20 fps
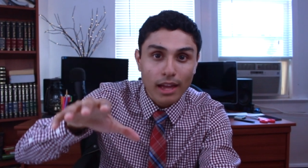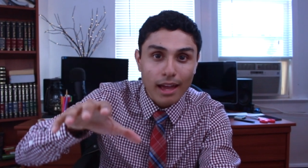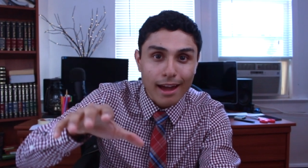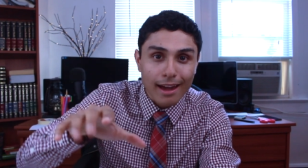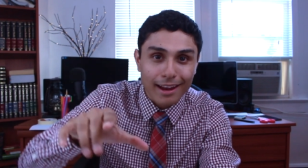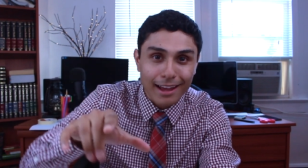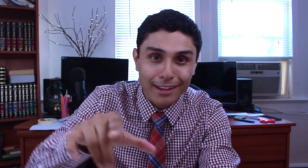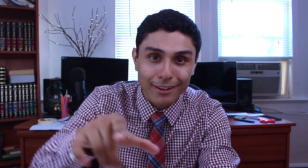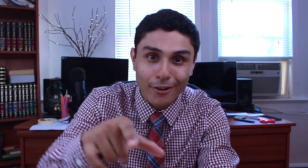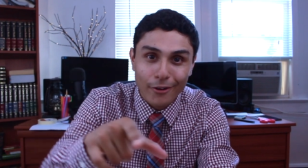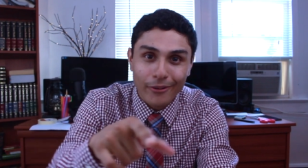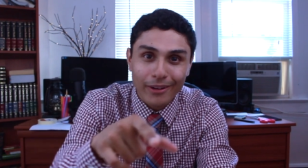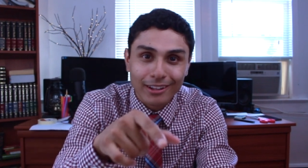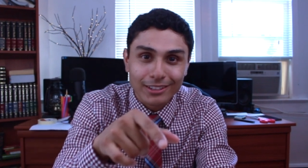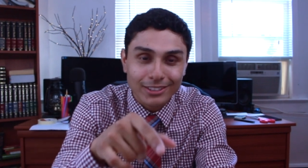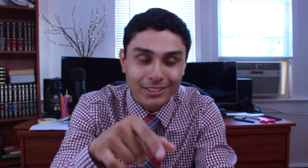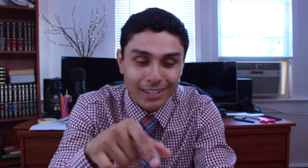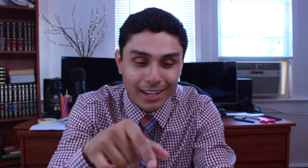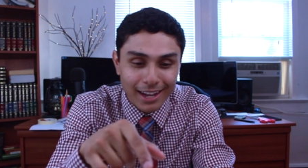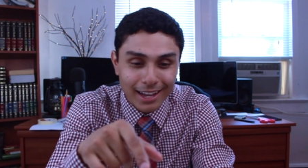And I go
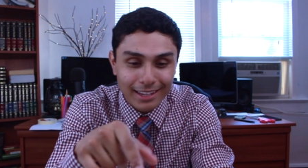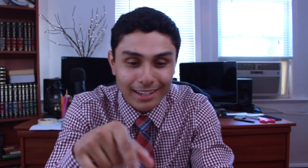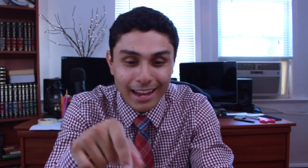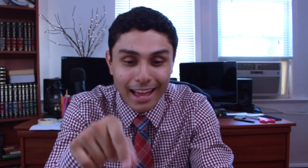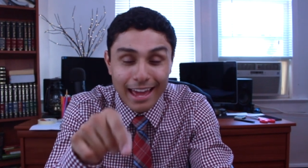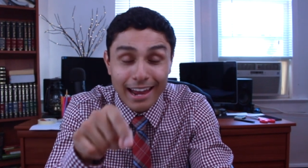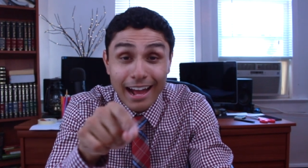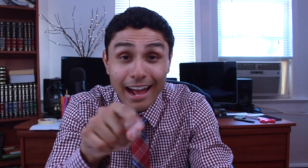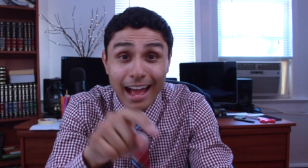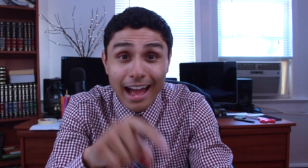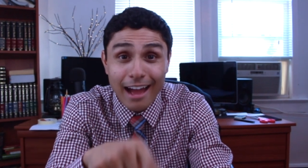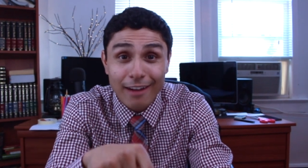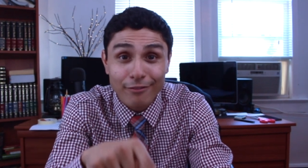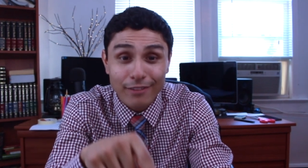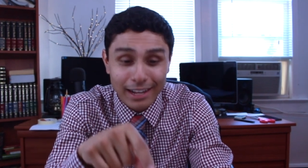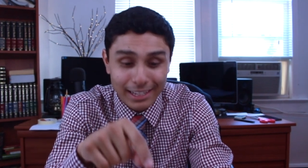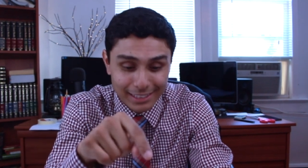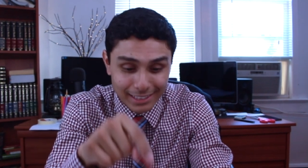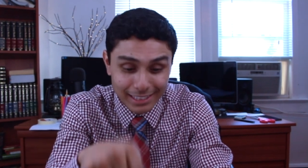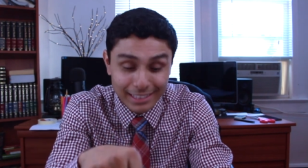outside, and I have
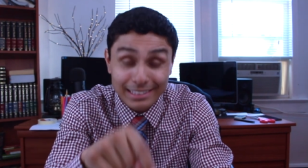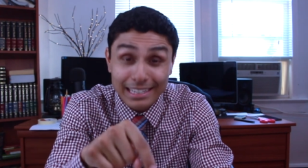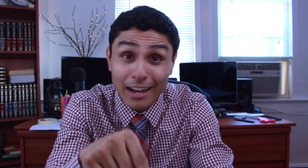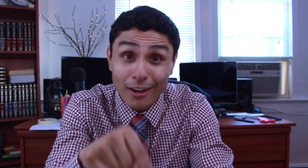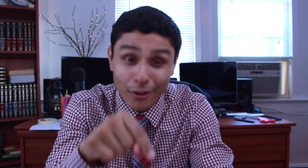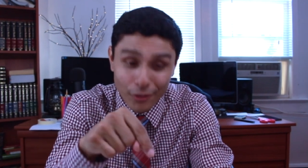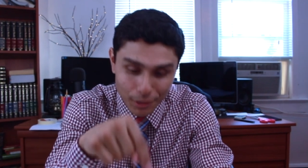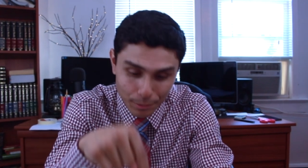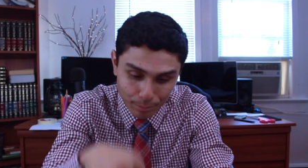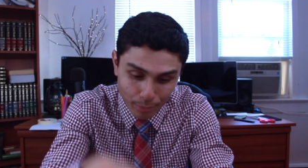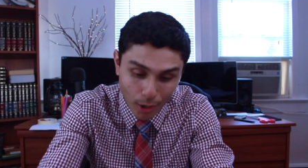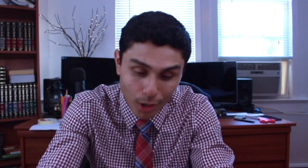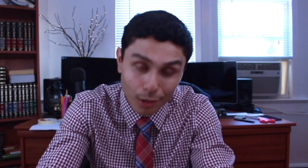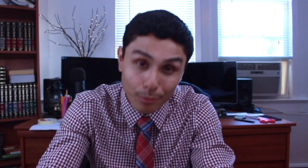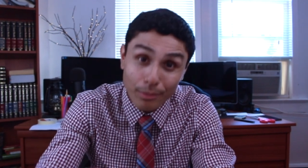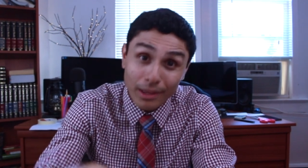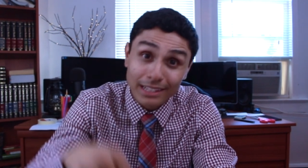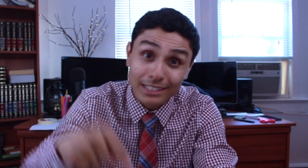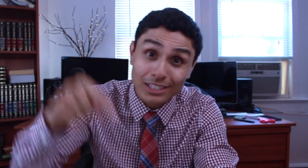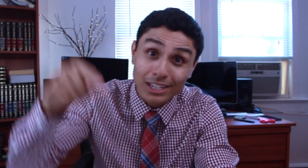I sit down on the
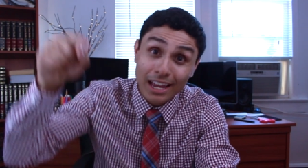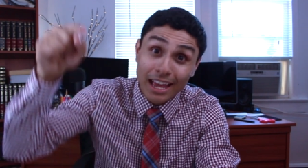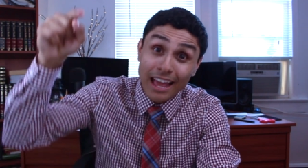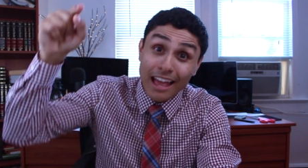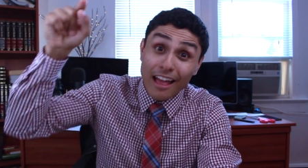park bench.